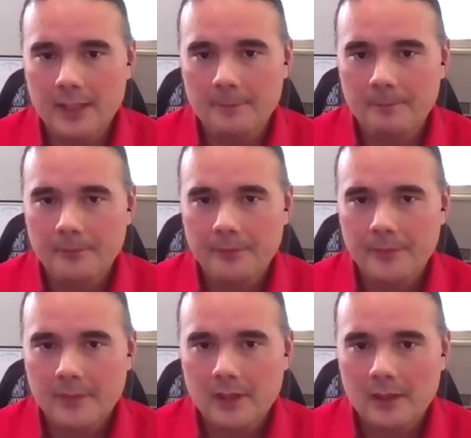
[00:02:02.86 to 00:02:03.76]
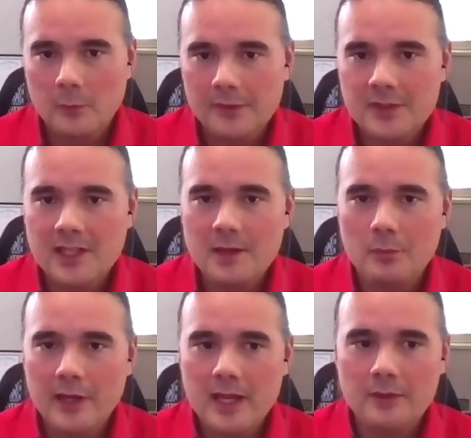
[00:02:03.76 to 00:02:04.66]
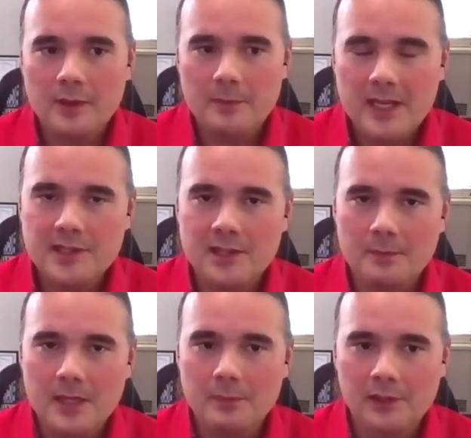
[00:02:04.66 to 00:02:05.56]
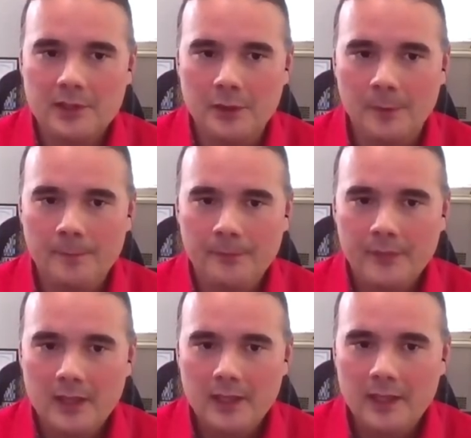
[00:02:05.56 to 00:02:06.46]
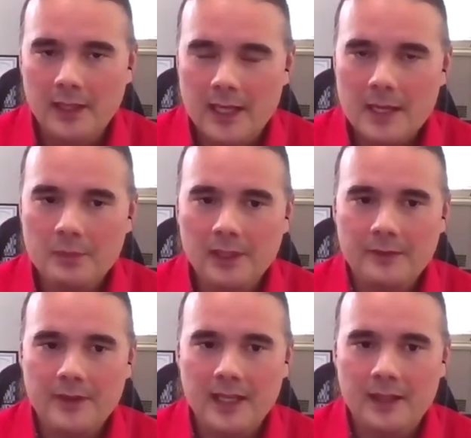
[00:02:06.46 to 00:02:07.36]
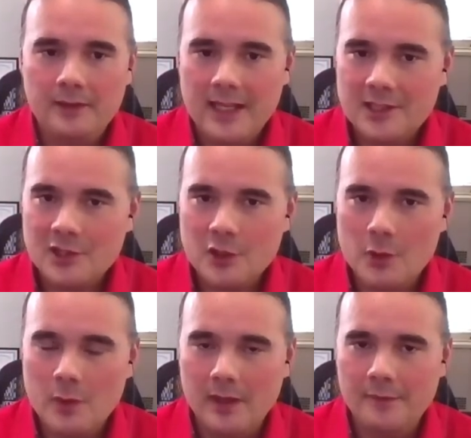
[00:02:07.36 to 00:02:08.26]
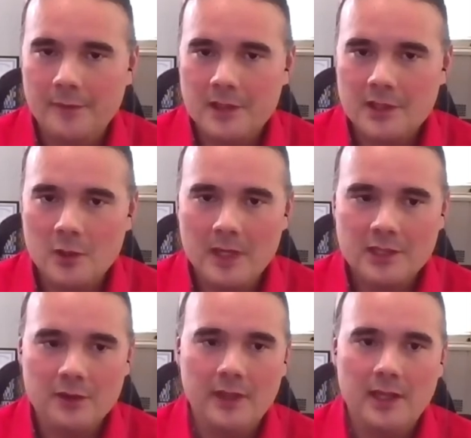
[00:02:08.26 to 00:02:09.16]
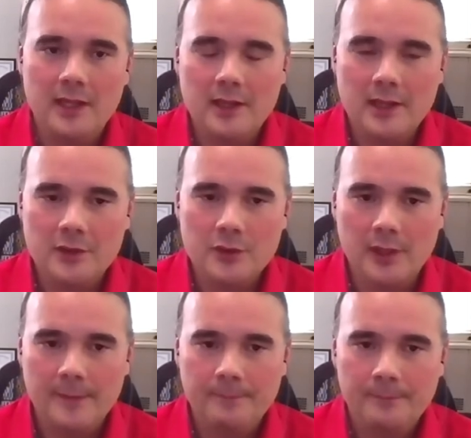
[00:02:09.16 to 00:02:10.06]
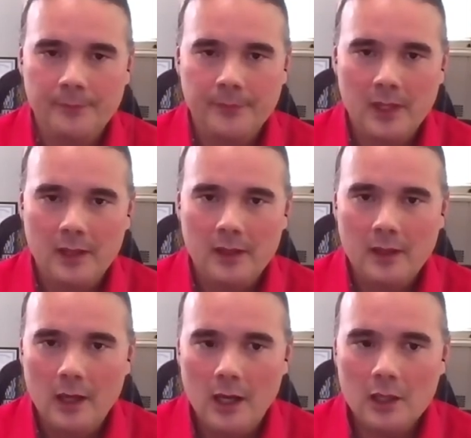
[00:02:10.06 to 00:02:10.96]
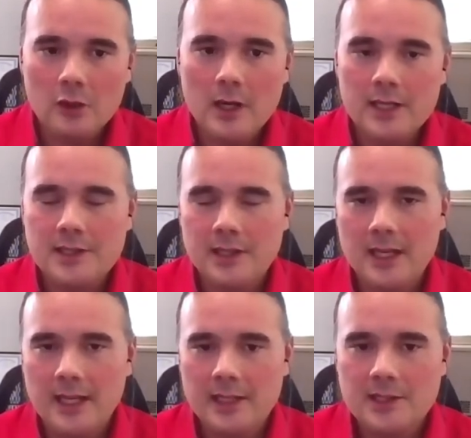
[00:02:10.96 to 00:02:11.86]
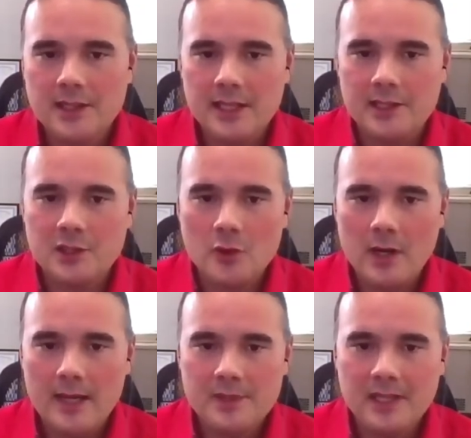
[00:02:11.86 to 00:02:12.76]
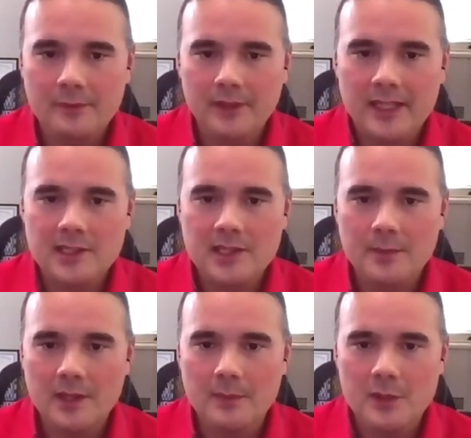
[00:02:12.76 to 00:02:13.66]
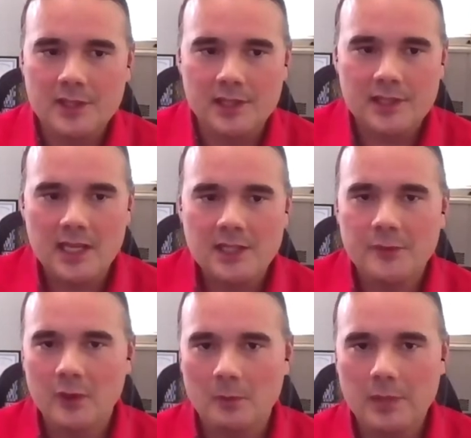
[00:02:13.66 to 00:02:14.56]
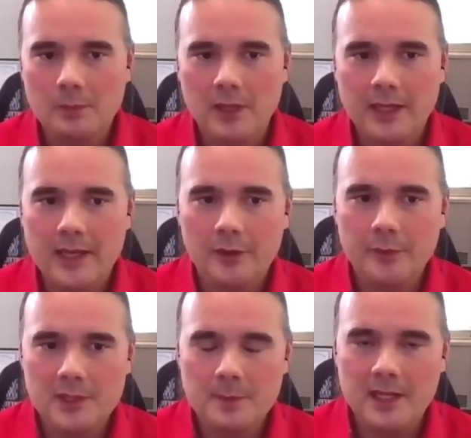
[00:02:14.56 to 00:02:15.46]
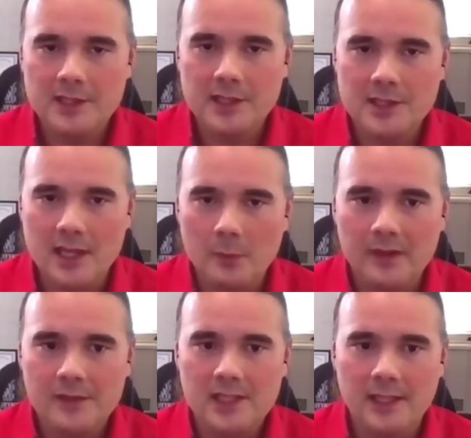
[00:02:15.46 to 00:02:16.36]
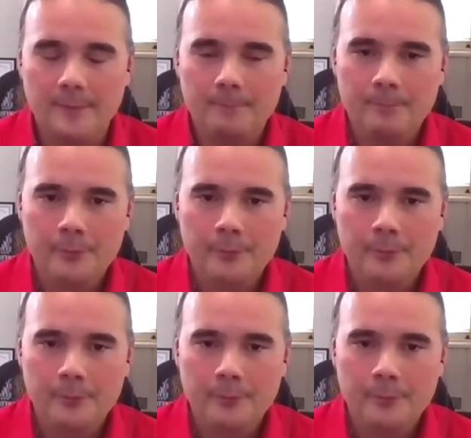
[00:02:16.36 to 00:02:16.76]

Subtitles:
but we've seen it bring out the best in people too. And I believe that that's true of so much of Indian country. All across the United States, tribes have led some of the most successful public health responses that we've seen,